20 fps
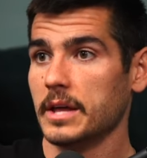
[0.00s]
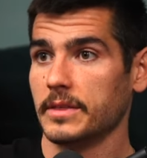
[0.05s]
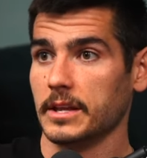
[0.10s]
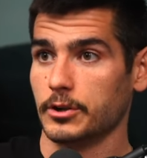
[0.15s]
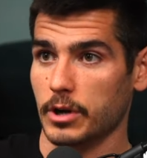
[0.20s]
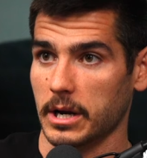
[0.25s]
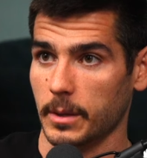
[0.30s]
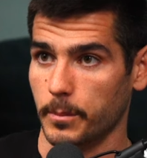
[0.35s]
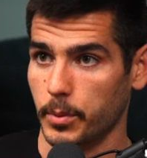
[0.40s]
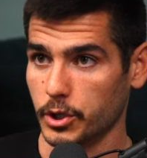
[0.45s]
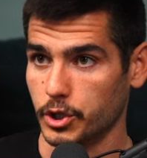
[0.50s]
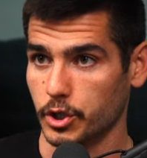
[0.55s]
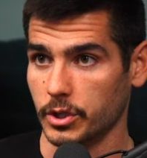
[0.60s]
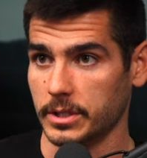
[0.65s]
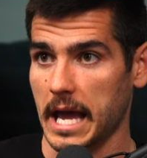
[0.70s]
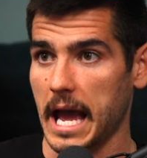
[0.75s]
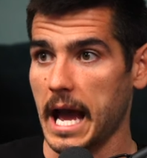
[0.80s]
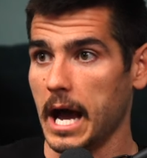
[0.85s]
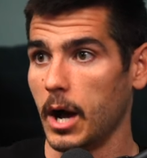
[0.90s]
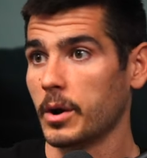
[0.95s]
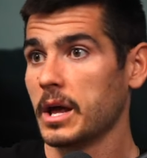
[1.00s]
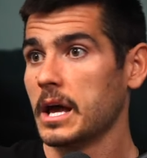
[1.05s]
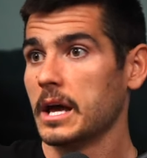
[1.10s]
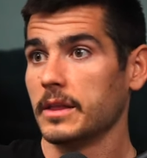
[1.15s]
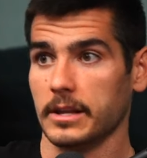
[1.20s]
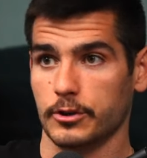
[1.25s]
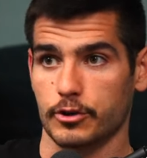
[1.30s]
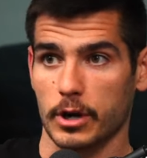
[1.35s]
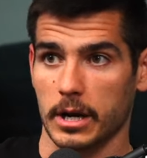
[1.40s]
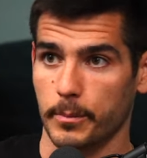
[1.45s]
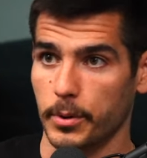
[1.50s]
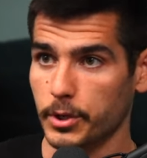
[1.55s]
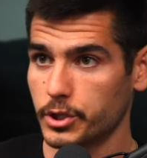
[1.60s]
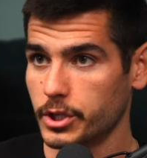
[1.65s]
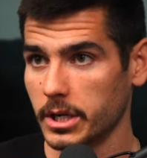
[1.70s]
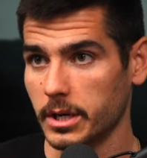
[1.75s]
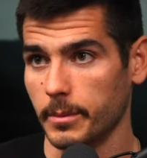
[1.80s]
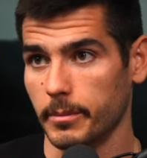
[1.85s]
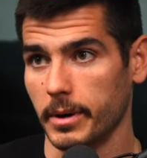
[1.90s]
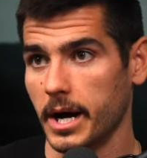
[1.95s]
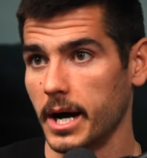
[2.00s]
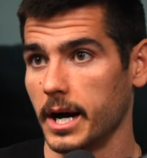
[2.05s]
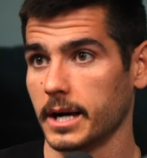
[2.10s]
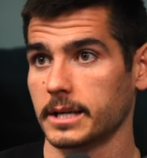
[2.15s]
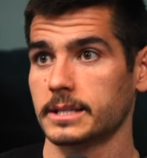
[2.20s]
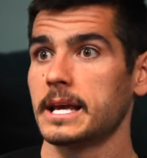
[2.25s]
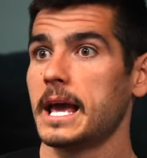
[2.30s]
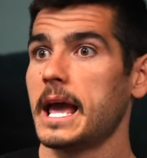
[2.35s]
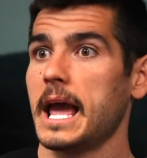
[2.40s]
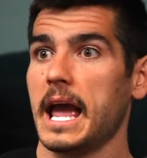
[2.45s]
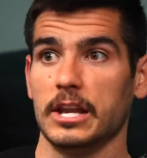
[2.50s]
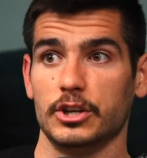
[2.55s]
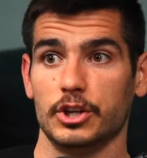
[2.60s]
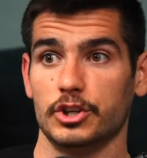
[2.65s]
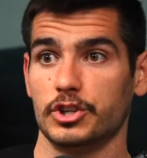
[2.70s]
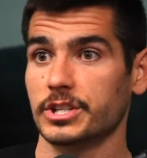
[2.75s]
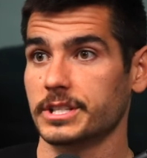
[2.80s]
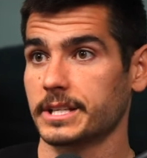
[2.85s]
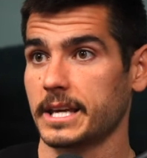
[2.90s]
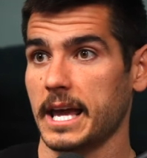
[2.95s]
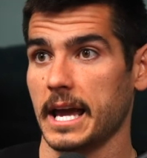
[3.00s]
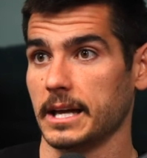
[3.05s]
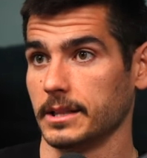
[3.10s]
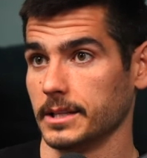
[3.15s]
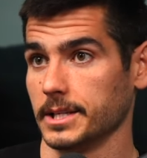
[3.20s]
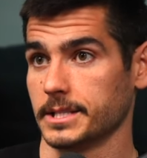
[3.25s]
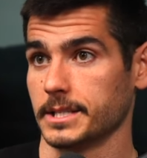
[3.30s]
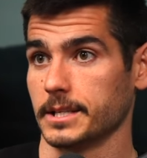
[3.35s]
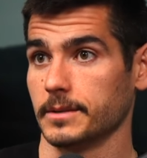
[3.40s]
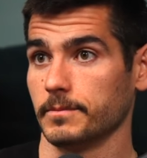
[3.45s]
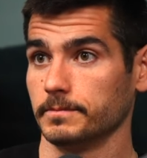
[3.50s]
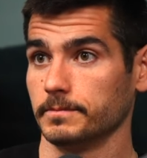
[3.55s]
They try to put you down. They try to put you in a box and you just can't listen.